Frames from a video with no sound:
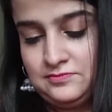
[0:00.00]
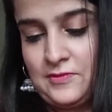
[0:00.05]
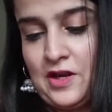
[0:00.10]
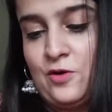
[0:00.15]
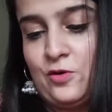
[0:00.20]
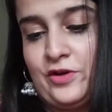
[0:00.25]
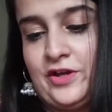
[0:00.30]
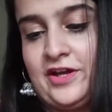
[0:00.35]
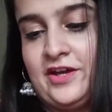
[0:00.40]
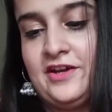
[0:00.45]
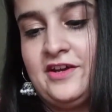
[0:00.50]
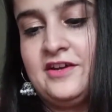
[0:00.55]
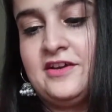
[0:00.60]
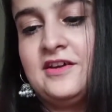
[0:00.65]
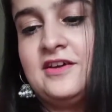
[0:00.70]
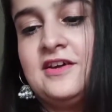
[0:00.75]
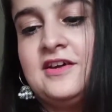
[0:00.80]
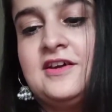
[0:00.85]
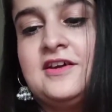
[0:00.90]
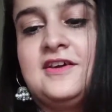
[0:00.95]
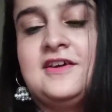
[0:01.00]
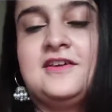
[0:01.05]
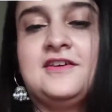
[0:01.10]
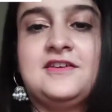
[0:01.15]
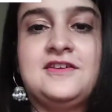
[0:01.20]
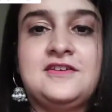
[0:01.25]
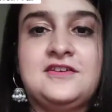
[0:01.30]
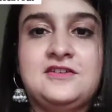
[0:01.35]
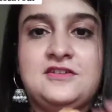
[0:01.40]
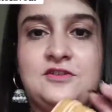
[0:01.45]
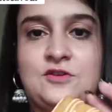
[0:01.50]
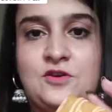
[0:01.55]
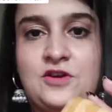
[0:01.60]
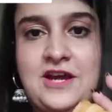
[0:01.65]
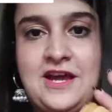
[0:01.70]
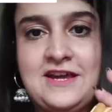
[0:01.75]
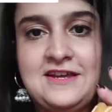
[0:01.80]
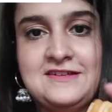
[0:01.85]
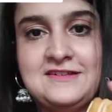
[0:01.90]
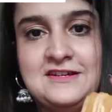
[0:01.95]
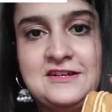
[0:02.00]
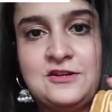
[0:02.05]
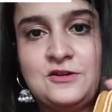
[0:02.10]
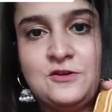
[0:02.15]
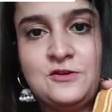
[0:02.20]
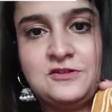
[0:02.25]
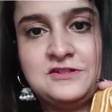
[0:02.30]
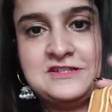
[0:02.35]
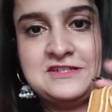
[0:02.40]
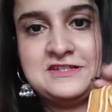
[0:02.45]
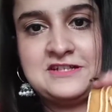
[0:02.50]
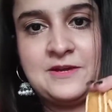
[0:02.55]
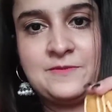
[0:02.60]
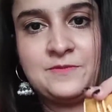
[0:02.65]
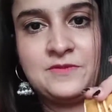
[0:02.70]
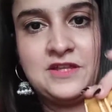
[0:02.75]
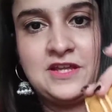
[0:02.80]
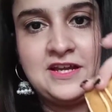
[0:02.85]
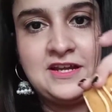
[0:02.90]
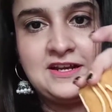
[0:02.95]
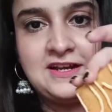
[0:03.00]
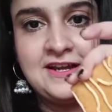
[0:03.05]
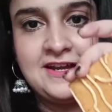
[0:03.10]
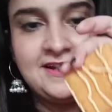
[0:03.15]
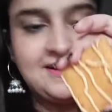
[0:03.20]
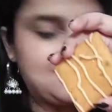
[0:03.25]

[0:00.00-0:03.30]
Okay, so guys, it looks something like